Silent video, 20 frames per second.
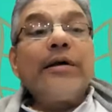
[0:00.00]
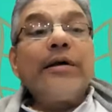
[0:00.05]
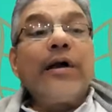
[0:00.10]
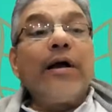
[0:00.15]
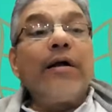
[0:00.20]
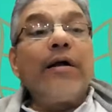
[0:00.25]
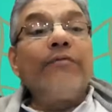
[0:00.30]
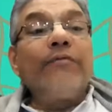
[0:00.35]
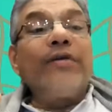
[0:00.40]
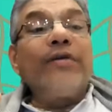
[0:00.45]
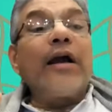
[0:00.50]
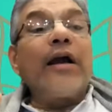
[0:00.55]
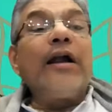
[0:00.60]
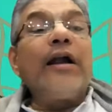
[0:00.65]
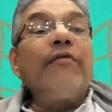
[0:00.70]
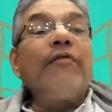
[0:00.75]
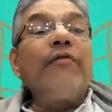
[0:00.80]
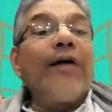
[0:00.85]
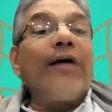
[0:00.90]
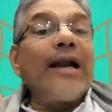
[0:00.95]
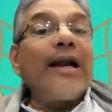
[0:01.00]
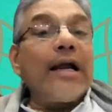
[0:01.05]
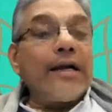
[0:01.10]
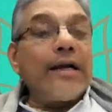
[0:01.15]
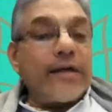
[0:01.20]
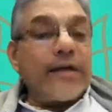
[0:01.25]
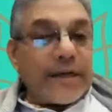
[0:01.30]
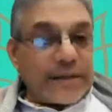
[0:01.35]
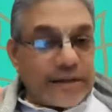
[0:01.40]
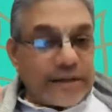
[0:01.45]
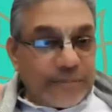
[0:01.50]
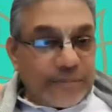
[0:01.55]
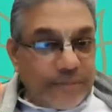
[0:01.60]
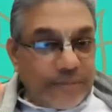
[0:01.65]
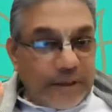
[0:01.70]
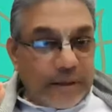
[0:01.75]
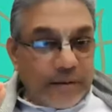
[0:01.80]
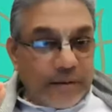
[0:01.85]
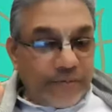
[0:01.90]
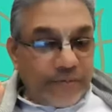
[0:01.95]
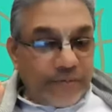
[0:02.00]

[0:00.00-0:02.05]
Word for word: Uh, we are infinitesimal.